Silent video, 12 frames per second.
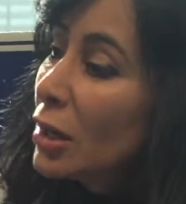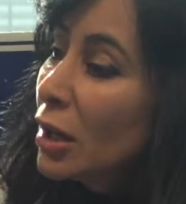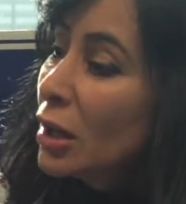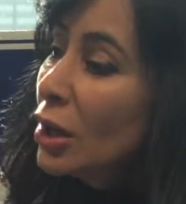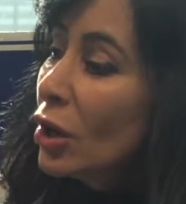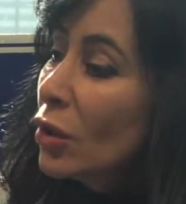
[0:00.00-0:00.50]

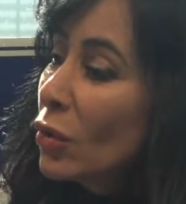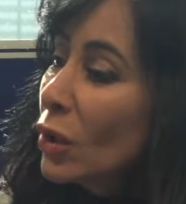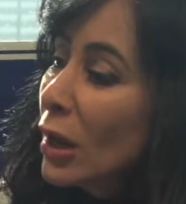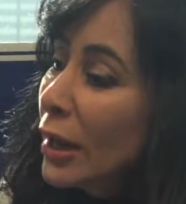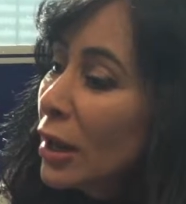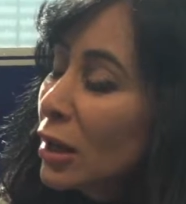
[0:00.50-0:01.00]
you know,
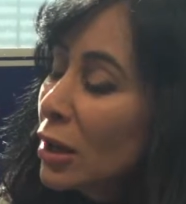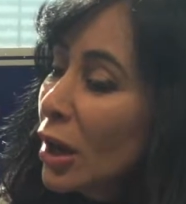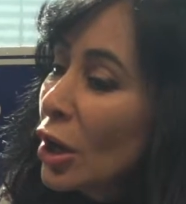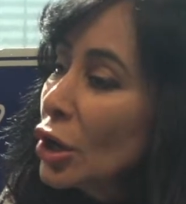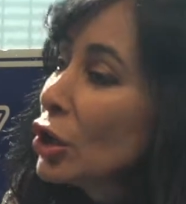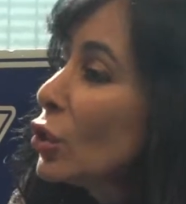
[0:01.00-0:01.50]
like
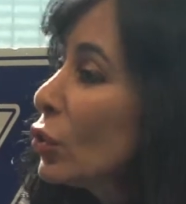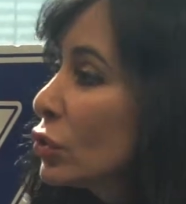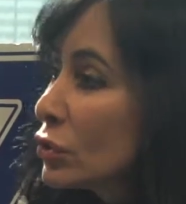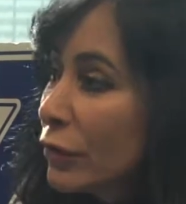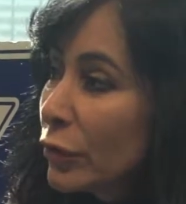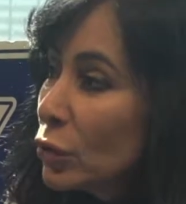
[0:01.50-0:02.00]
a
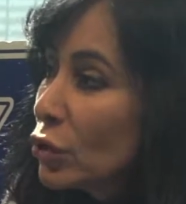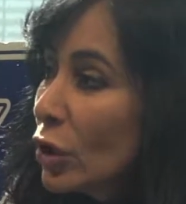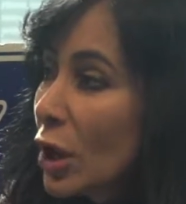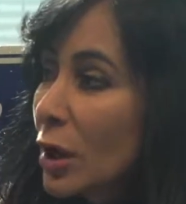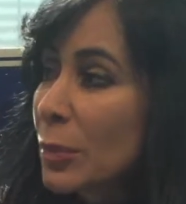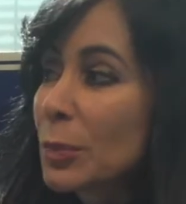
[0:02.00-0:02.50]
used food
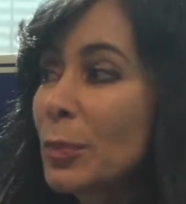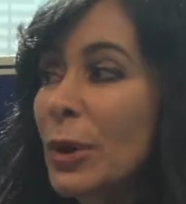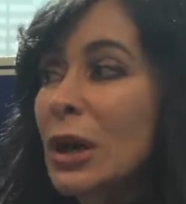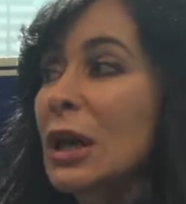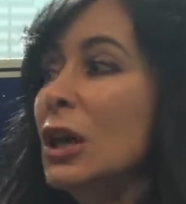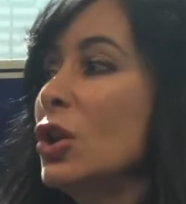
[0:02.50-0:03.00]
truck,
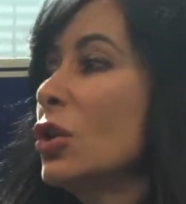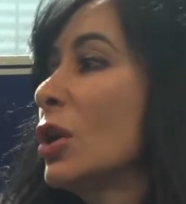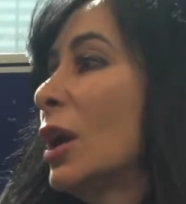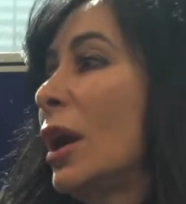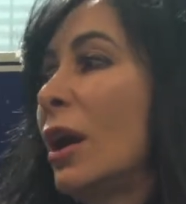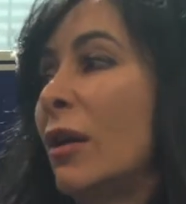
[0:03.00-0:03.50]
but you're gonna
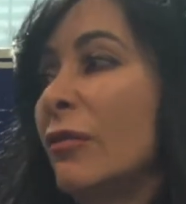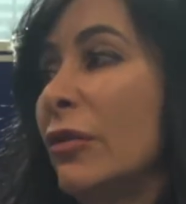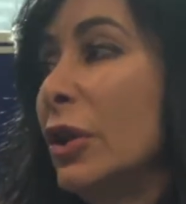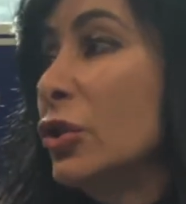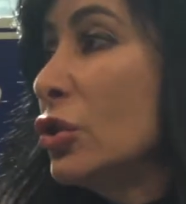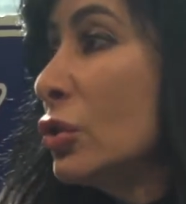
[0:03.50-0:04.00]
have
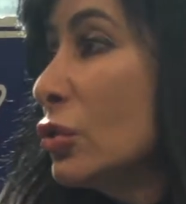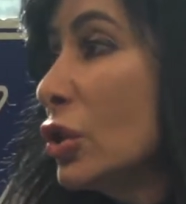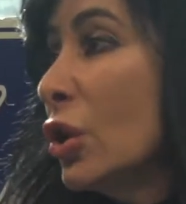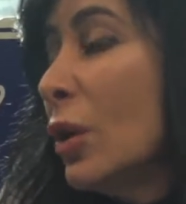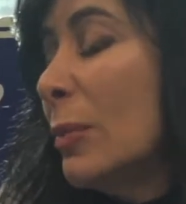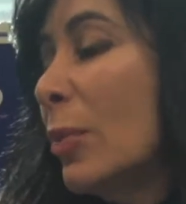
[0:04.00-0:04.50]
issues. You
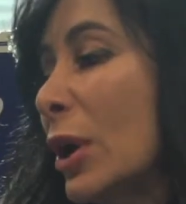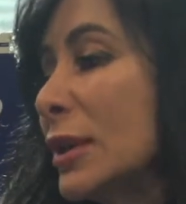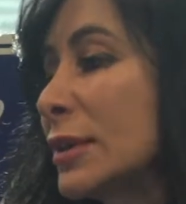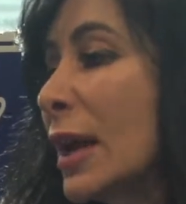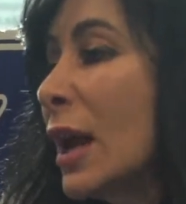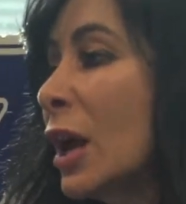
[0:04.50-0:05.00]
know, it breaks
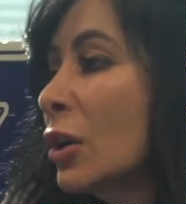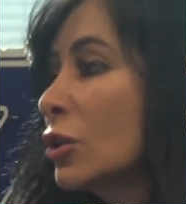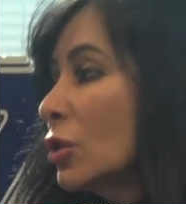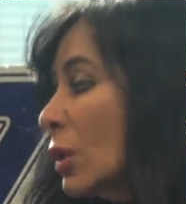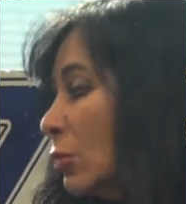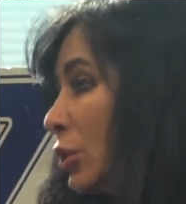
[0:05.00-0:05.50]
down,
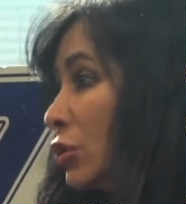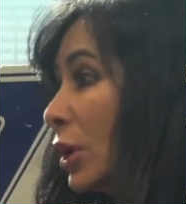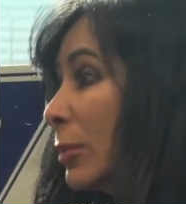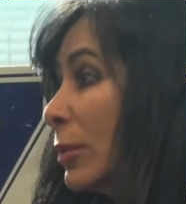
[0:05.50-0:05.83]
and when the truck